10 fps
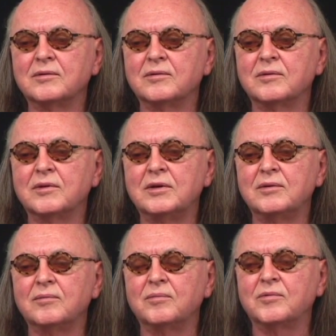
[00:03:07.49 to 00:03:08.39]
the
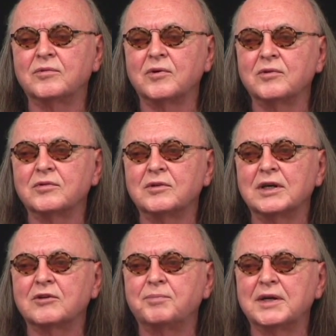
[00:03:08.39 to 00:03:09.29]
social
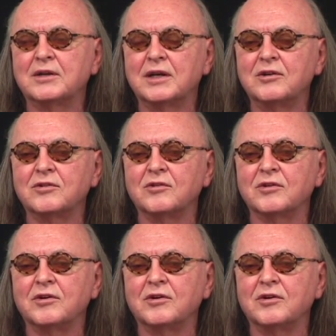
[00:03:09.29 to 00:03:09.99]
expectations